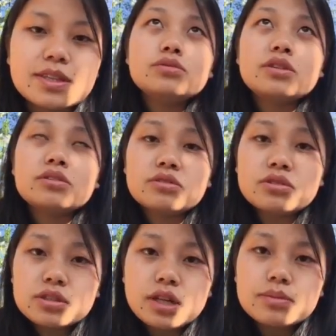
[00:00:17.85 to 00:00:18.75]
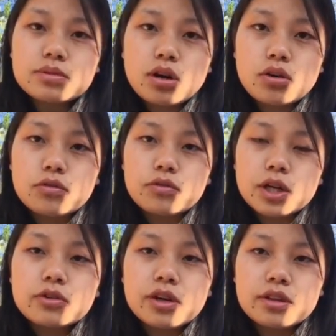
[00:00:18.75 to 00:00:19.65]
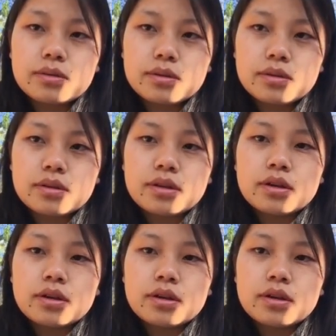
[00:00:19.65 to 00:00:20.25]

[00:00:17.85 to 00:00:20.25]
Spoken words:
So there are three types of valuing